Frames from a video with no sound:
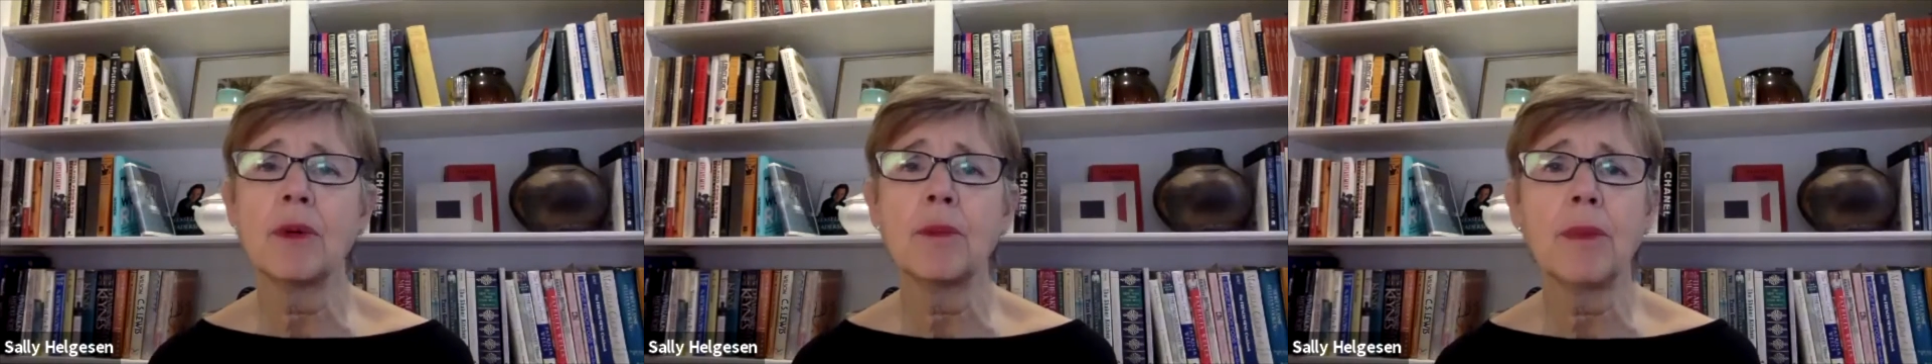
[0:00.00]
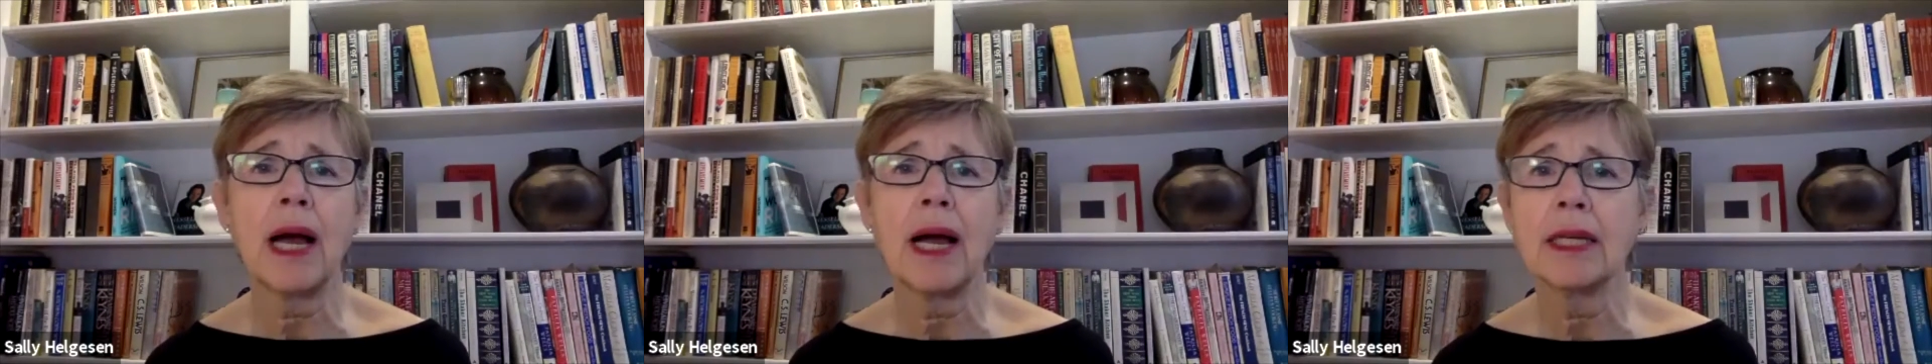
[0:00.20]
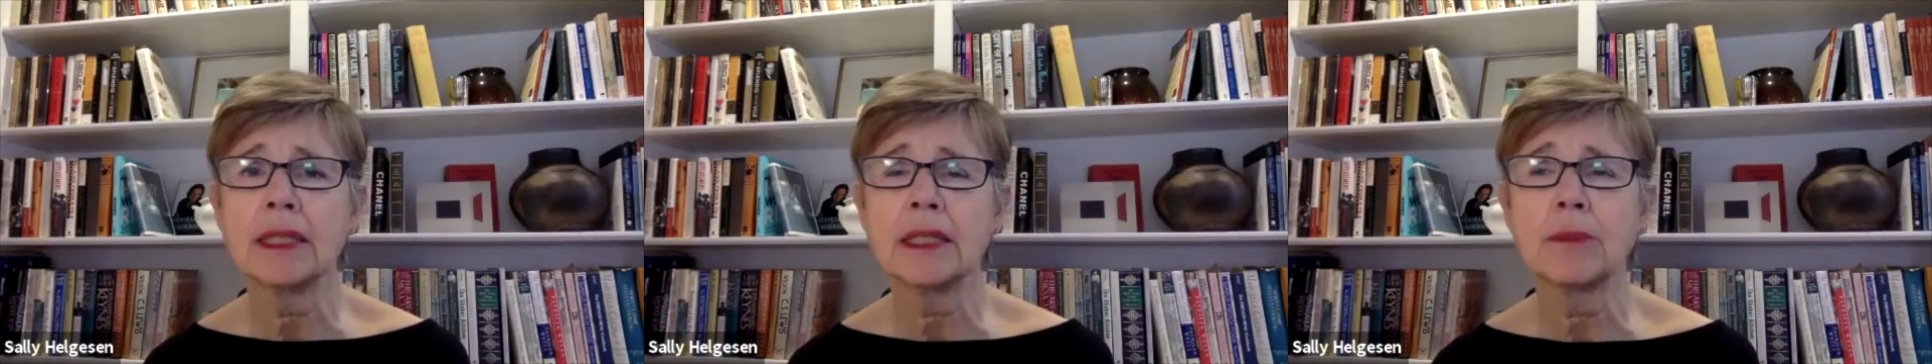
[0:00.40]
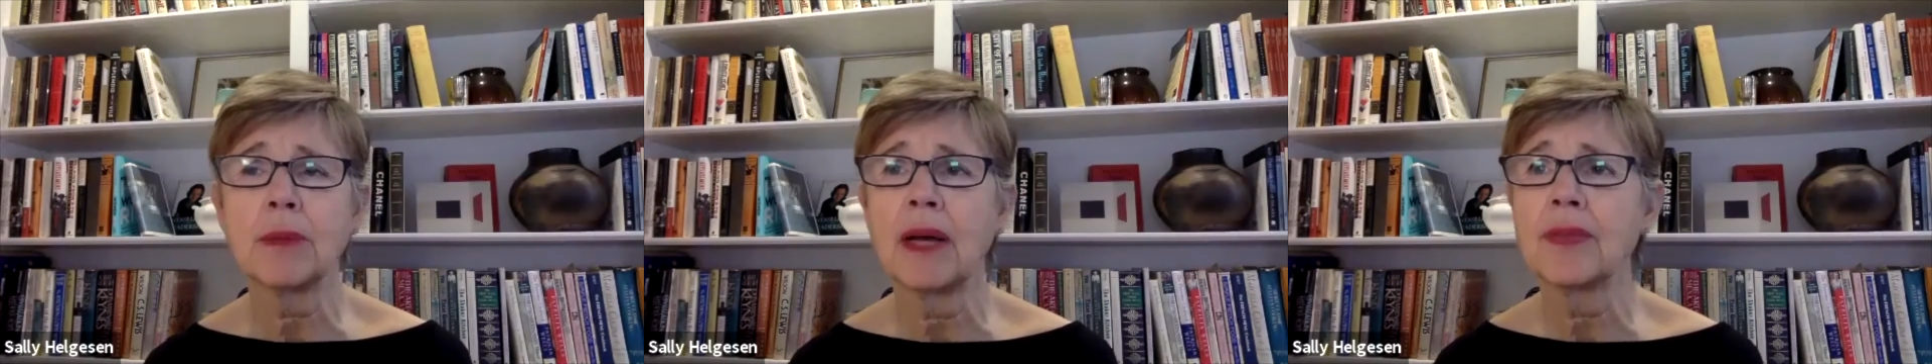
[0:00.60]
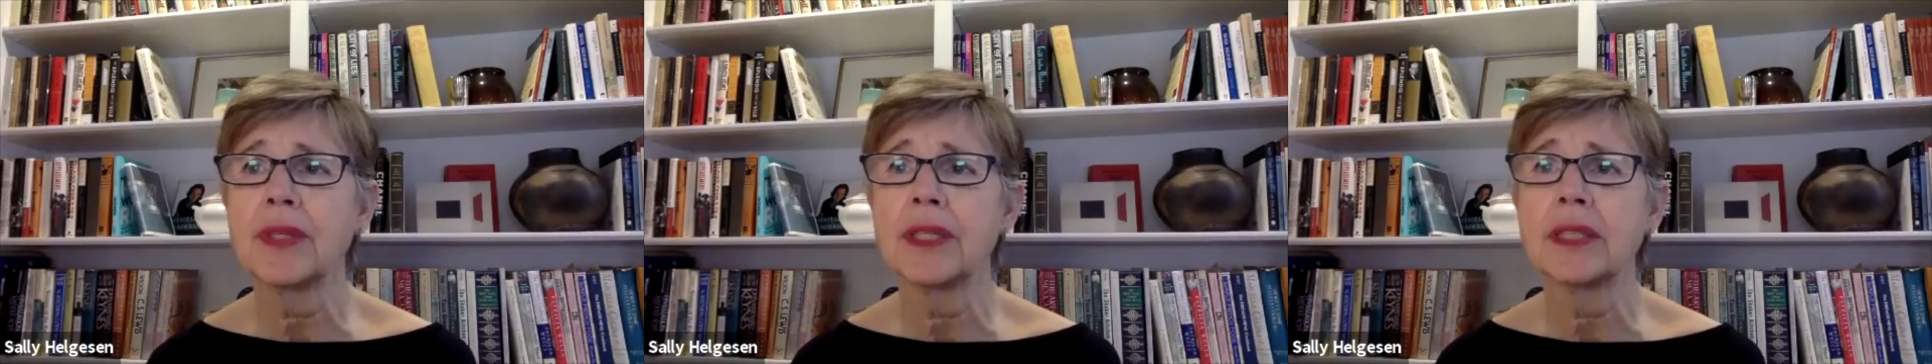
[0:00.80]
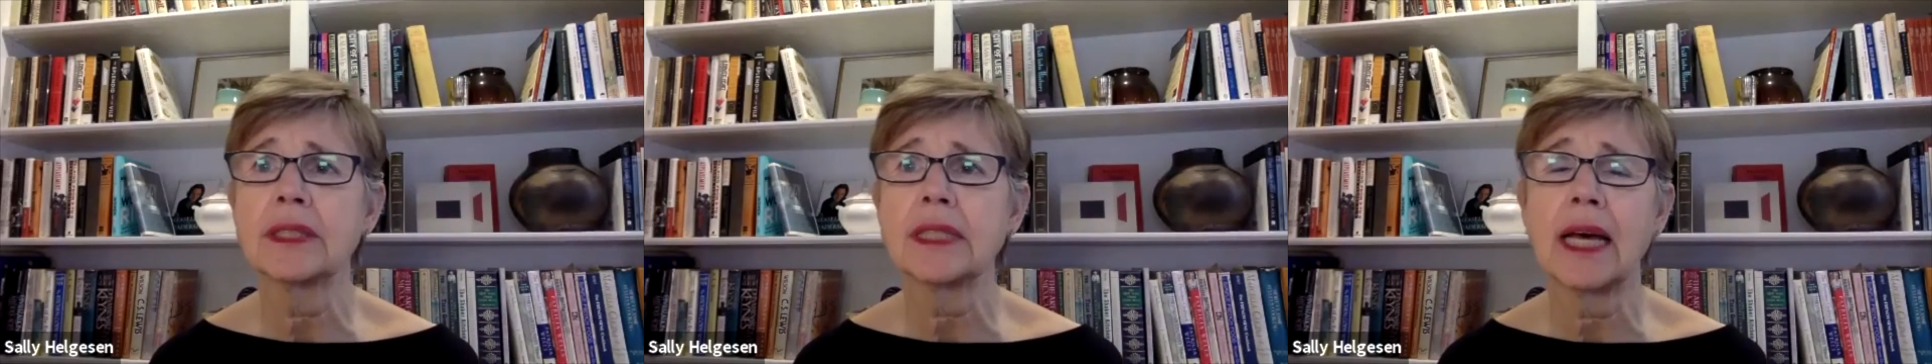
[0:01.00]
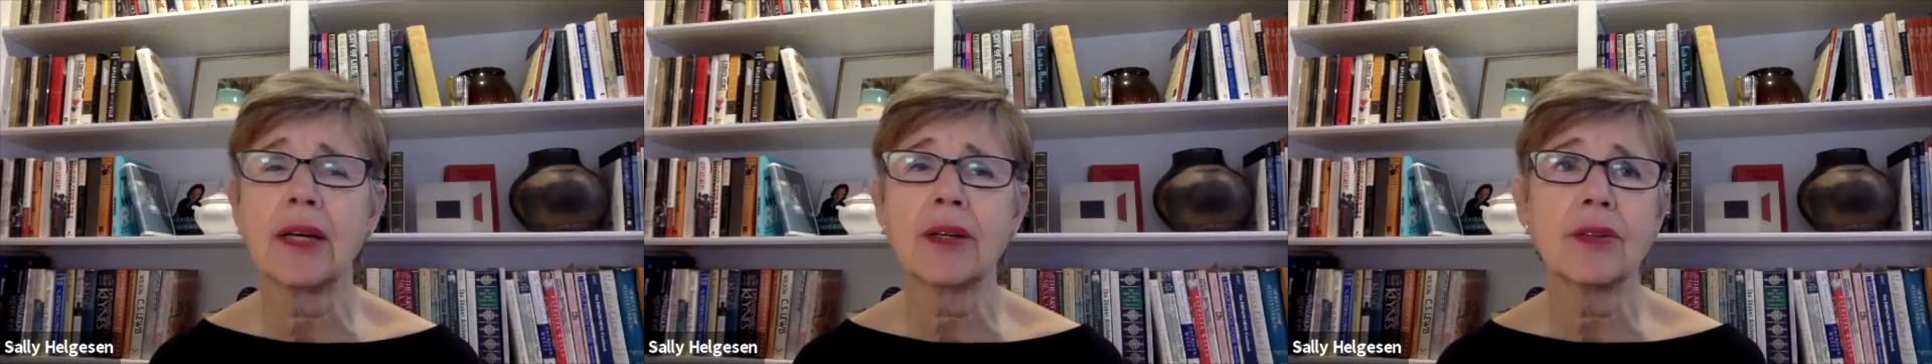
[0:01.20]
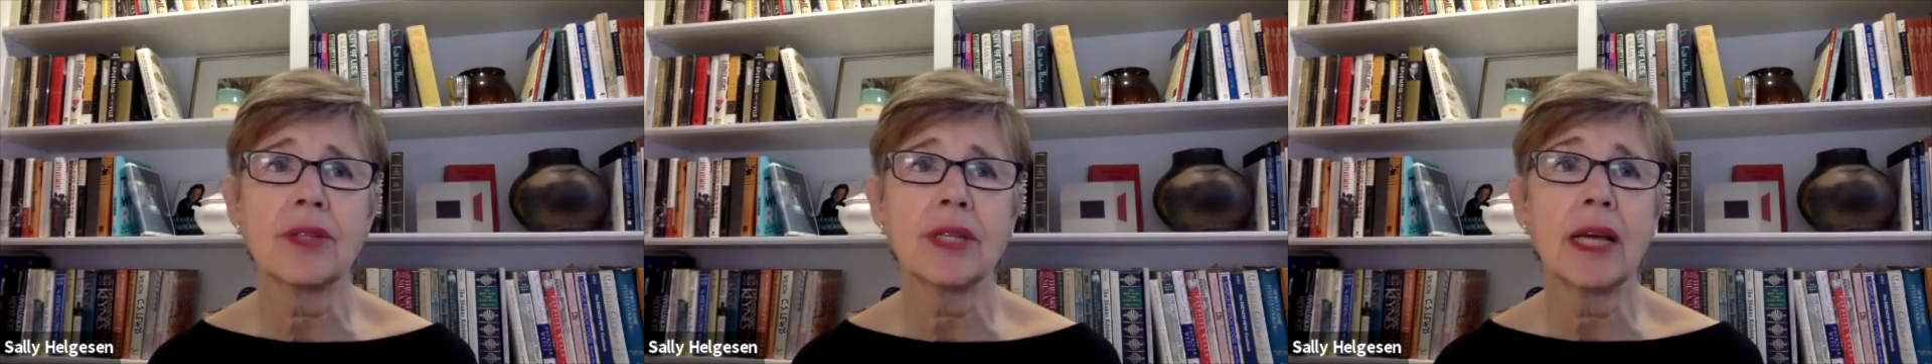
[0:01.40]
bias about this, that,
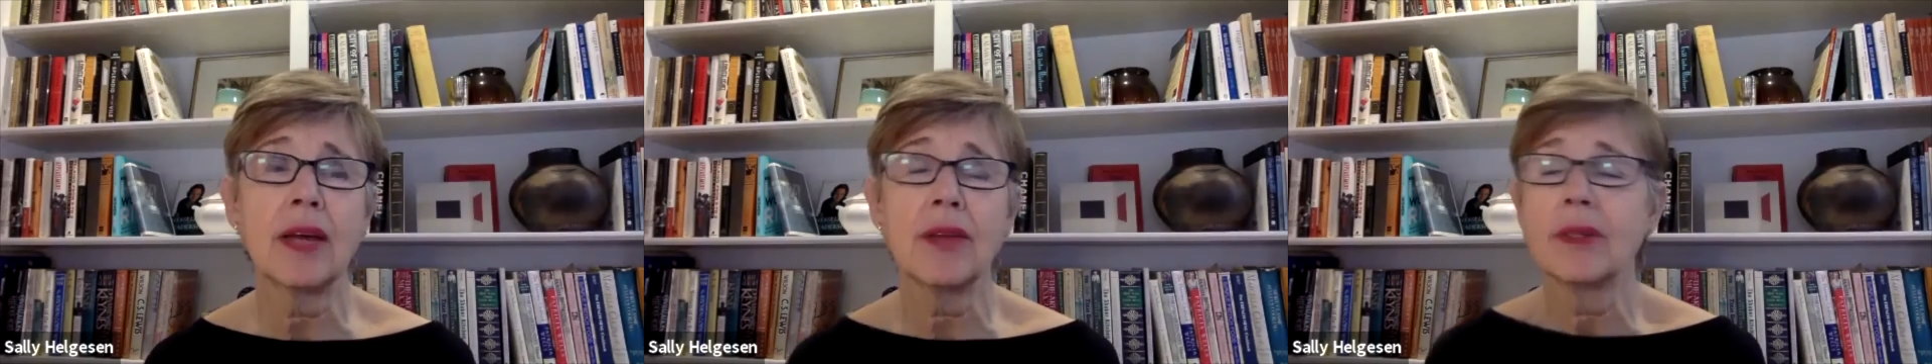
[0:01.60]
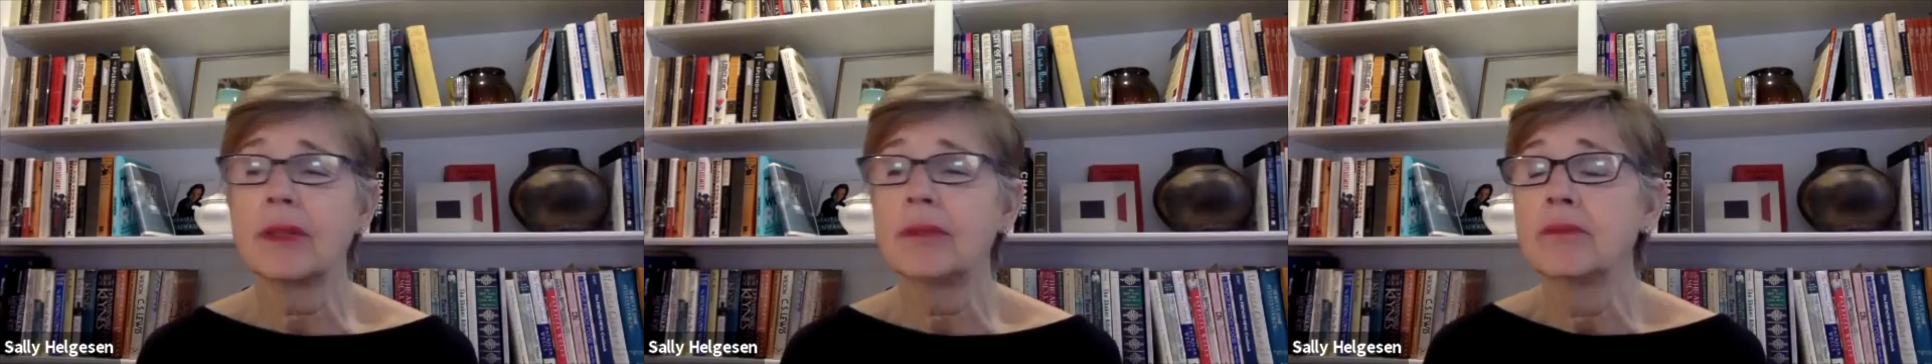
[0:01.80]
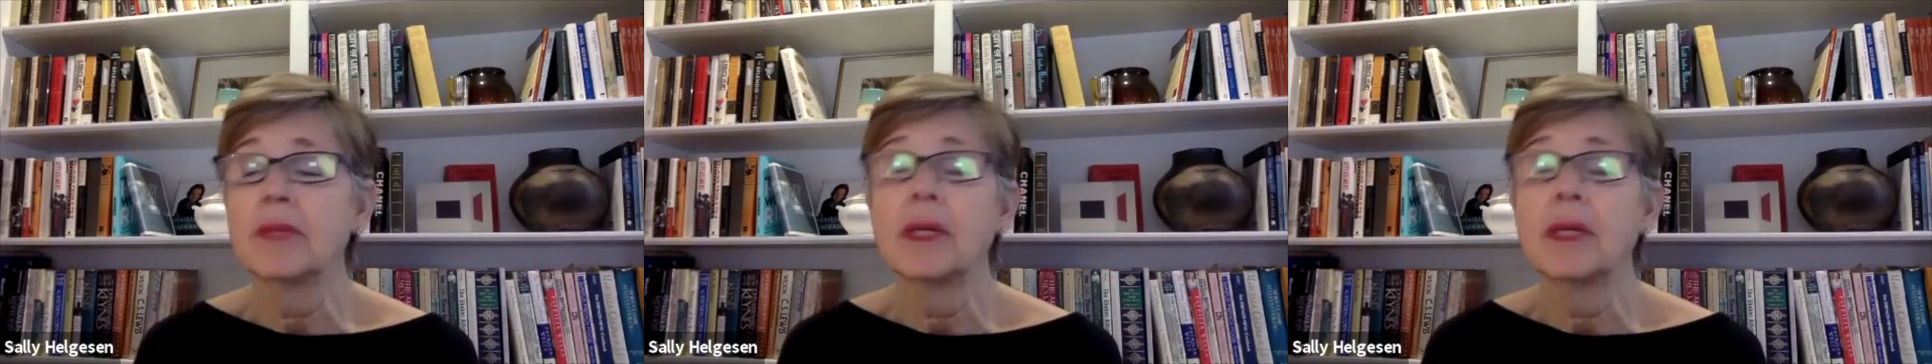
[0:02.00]
or the other.